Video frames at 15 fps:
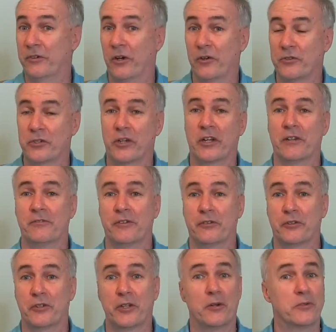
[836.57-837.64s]
If you're also going to
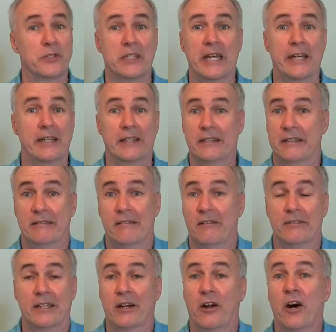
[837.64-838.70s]
filter those, they
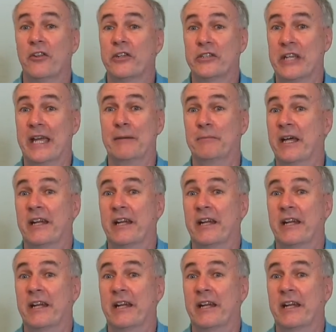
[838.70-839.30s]
they're all the same.